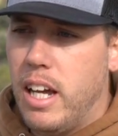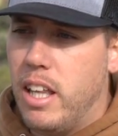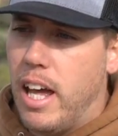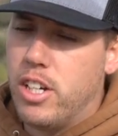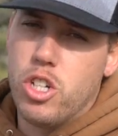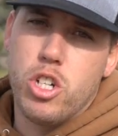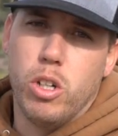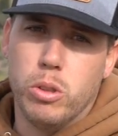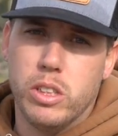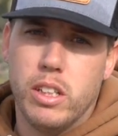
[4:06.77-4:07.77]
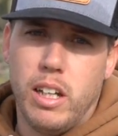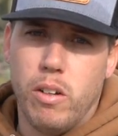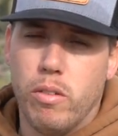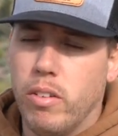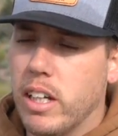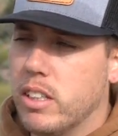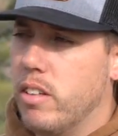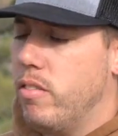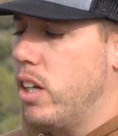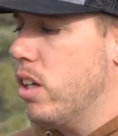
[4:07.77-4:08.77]
and that just shows and reflects in
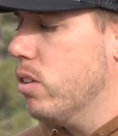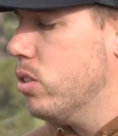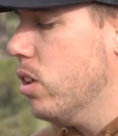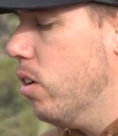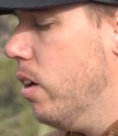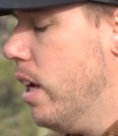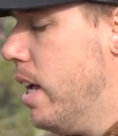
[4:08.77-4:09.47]
the video. So,